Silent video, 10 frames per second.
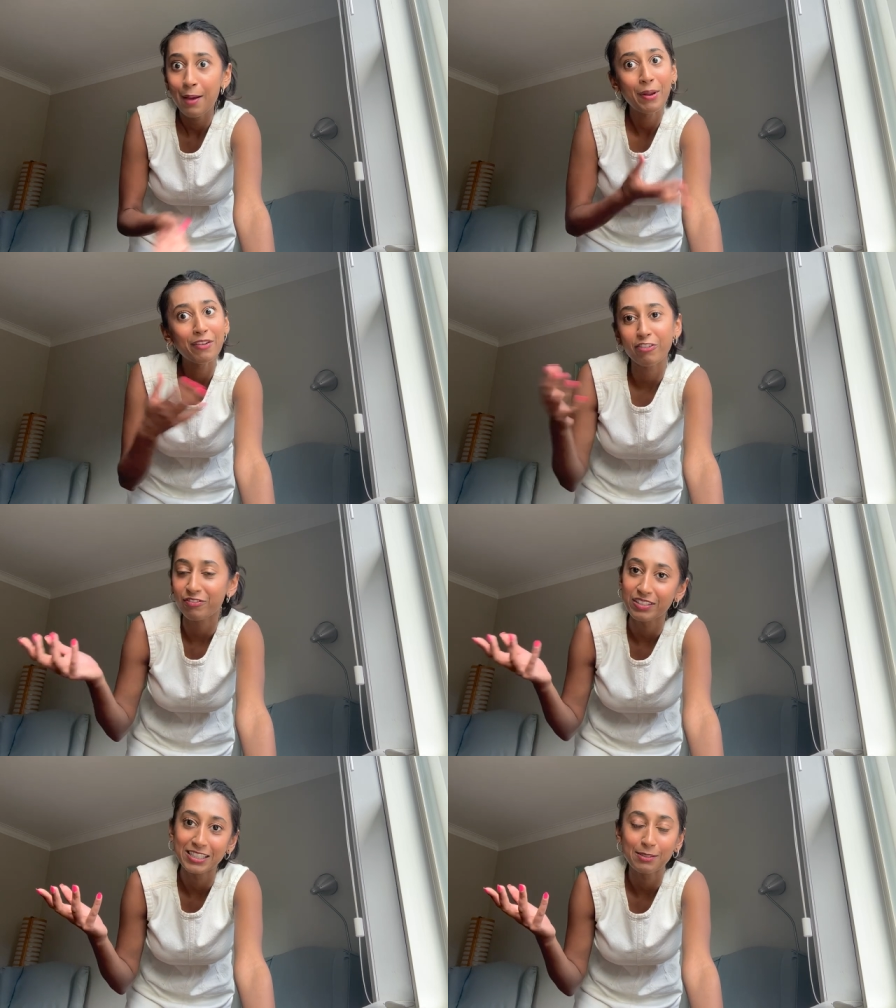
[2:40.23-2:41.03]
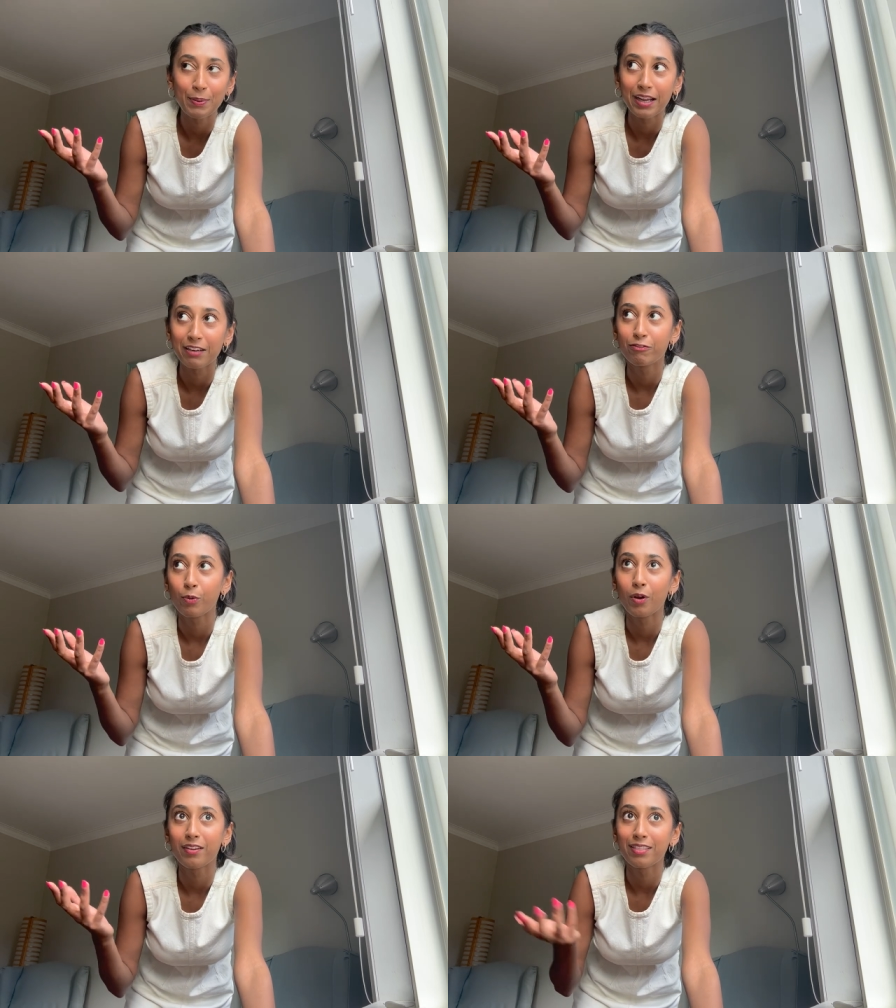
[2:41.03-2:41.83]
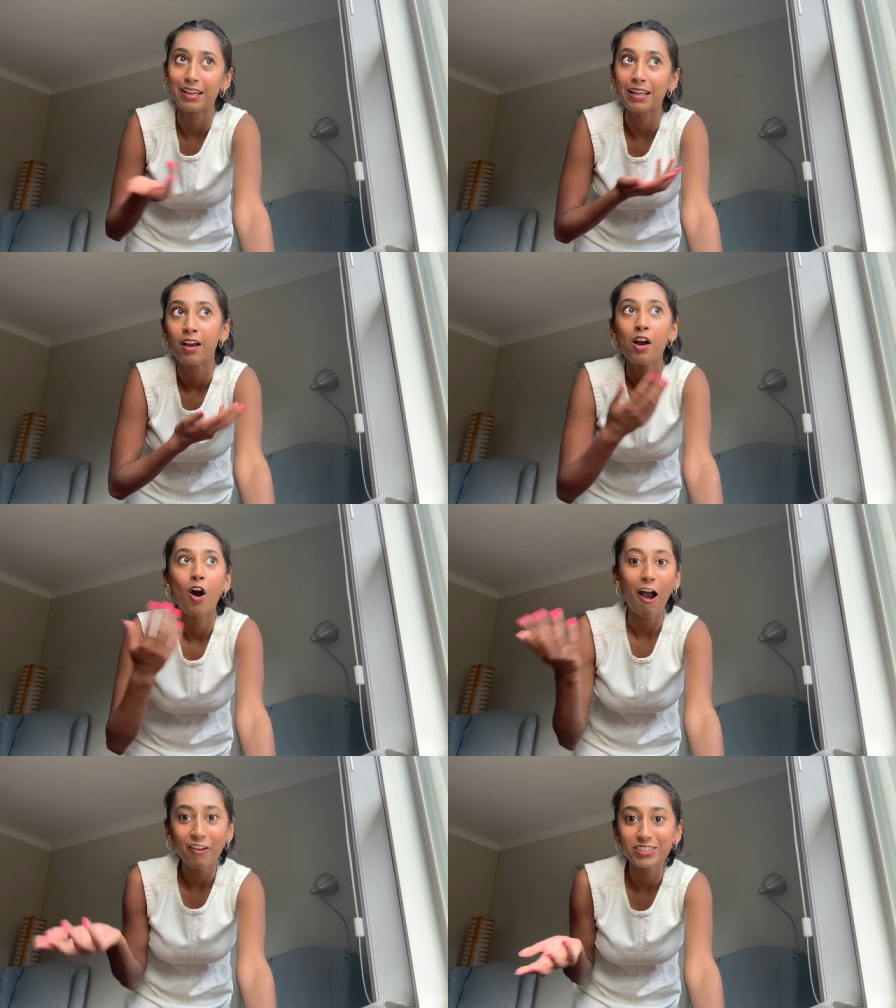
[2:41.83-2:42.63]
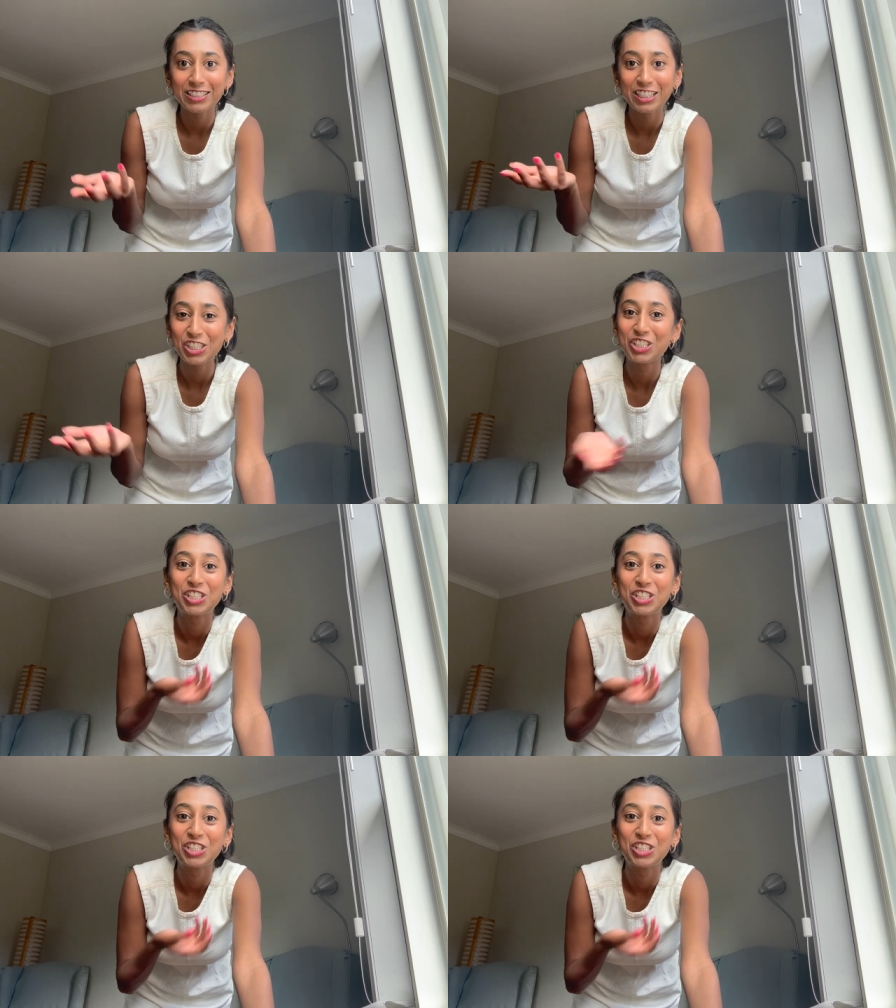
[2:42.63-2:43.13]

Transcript: pay for flights back and forth. Like, obviously, there's